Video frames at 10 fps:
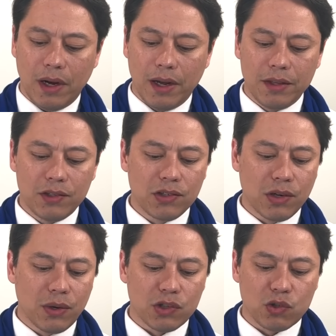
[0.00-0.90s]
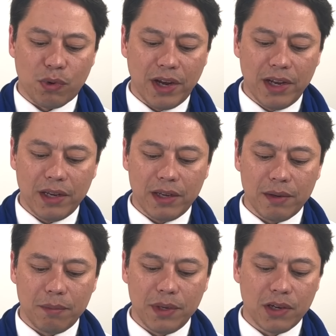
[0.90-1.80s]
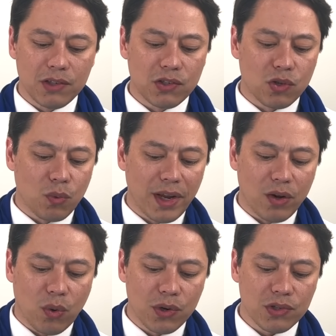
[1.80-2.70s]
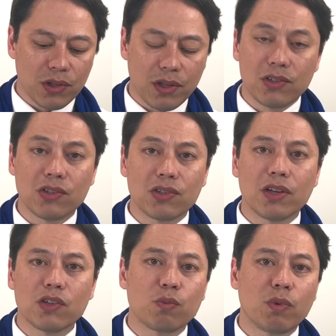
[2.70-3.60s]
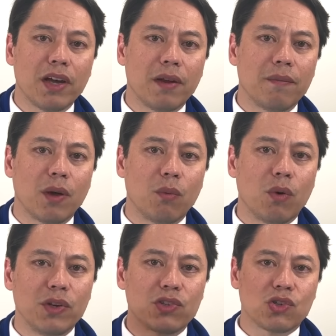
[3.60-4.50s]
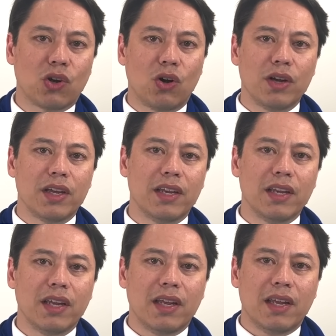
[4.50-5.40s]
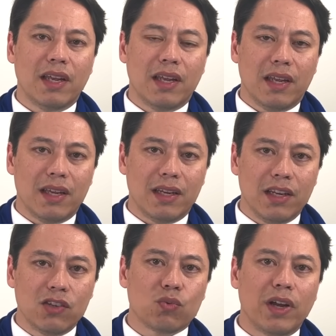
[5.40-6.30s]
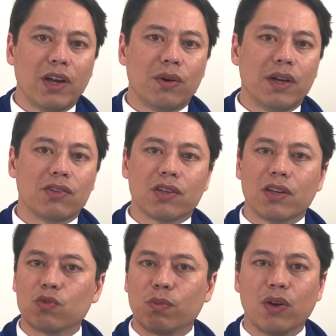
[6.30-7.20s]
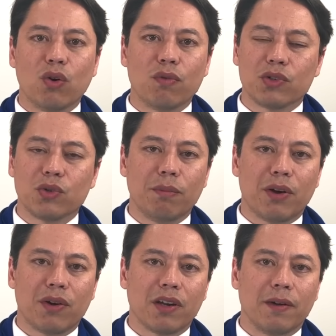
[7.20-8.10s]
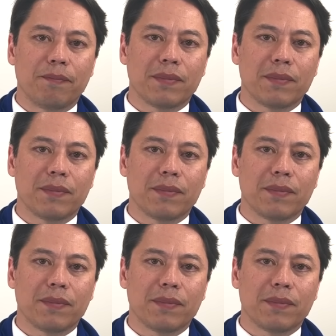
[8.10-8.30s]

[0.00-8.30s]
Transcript: This is going to spread because it's the red horse. This is going to spread. And what we saw in Israel is going to spread over to America.